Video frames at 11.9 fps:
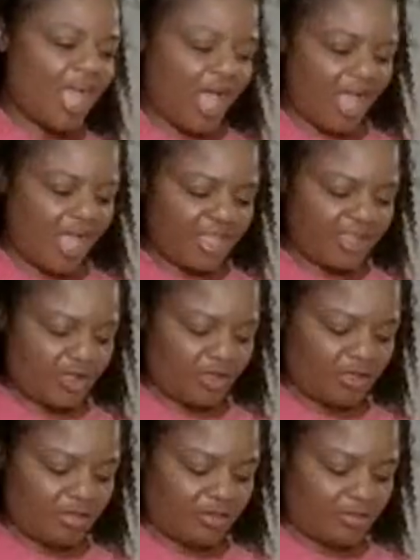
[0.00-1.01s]

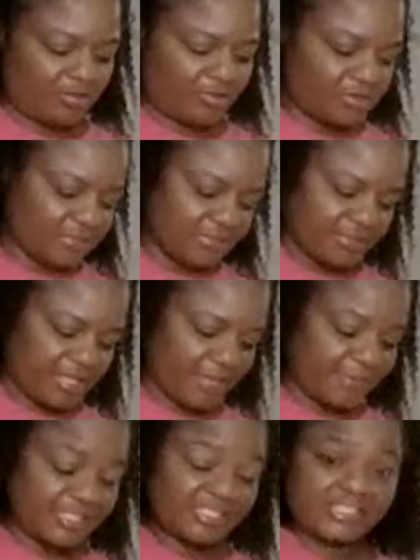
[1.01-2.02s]
I'm
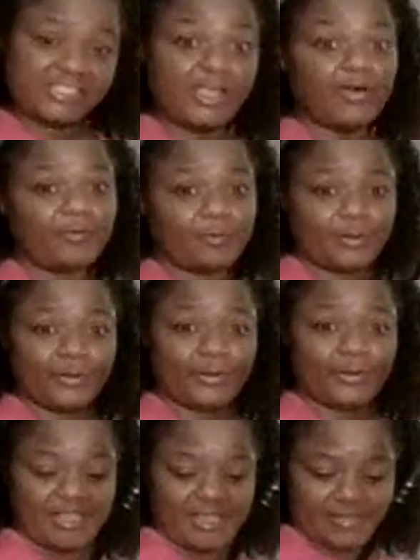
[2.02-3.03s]
the self
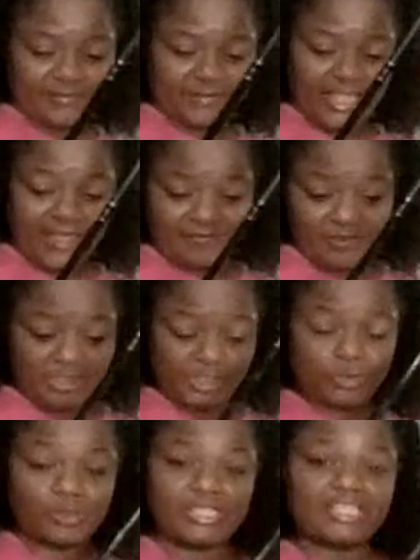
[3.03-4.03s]
proclaimed catfish
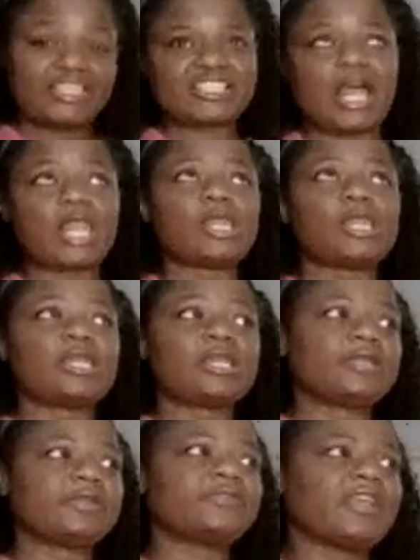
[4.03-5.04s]
queen because I
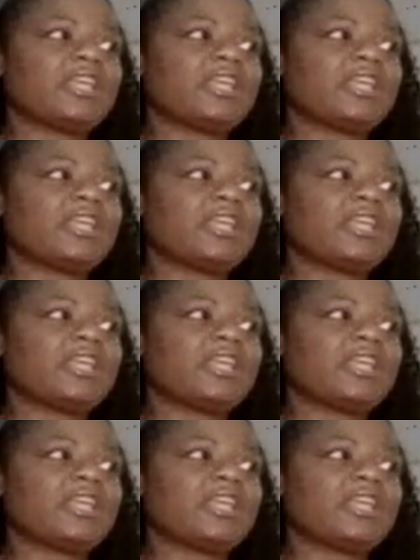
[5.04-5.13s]
love